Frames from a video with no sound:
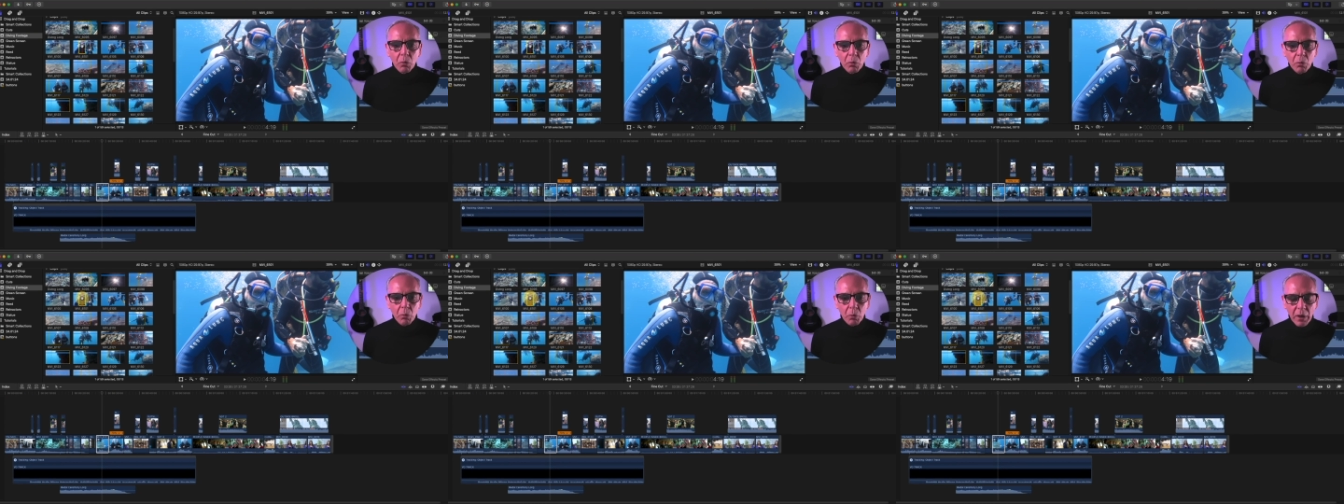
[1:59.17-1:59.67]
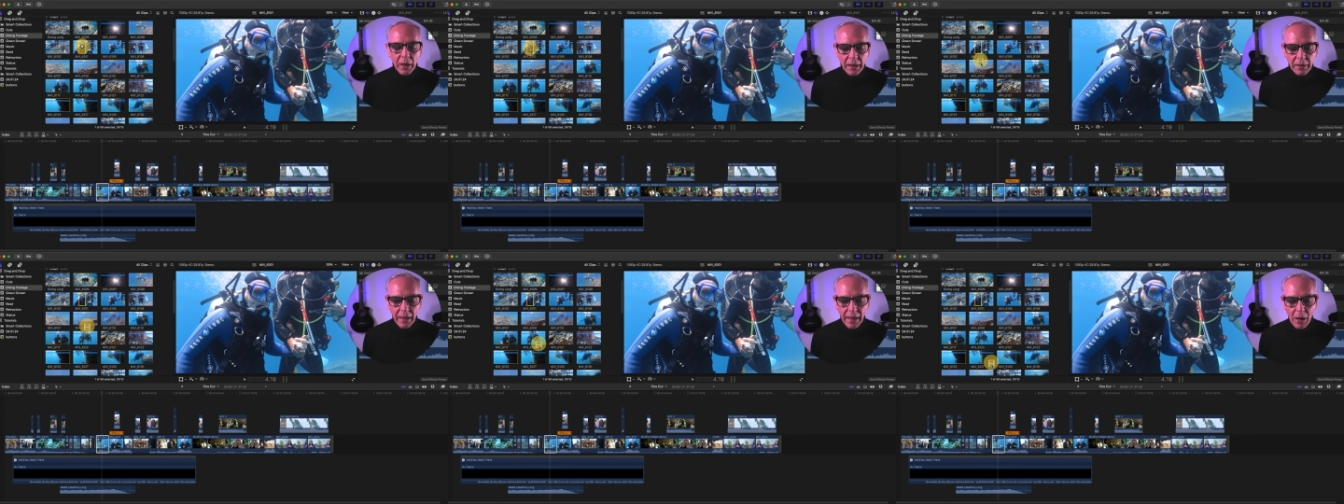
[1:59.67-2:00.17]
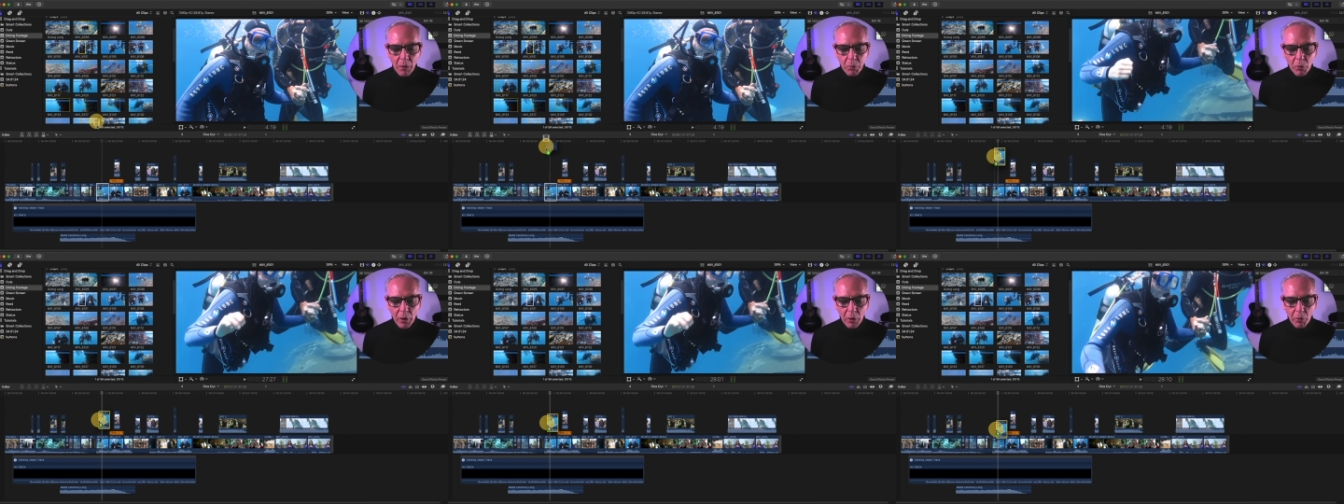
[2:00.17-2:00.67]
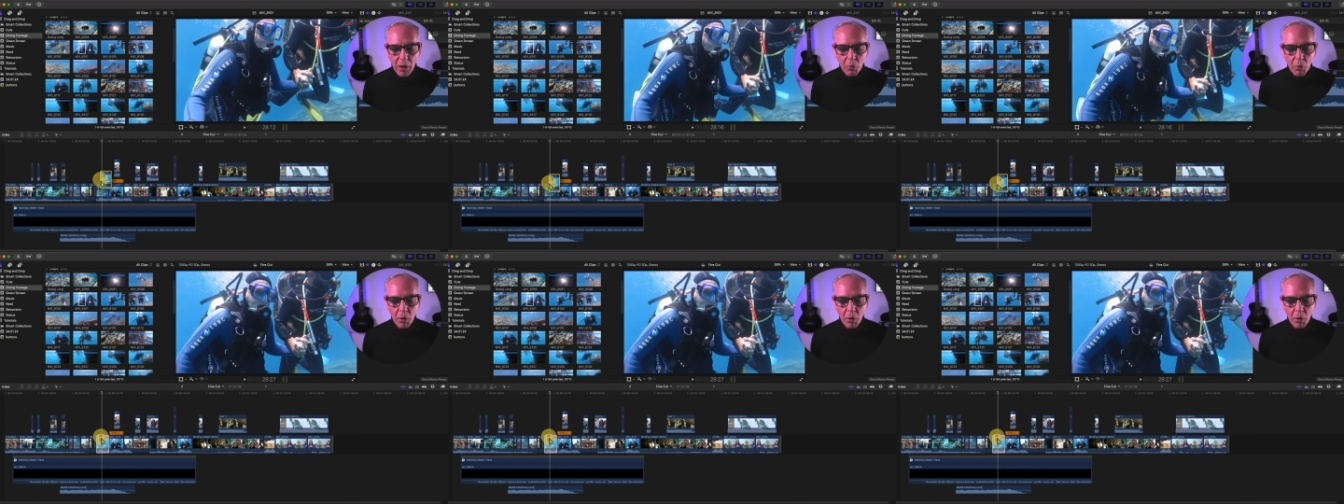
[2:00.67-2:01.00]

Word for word: when I hit that out point where I want it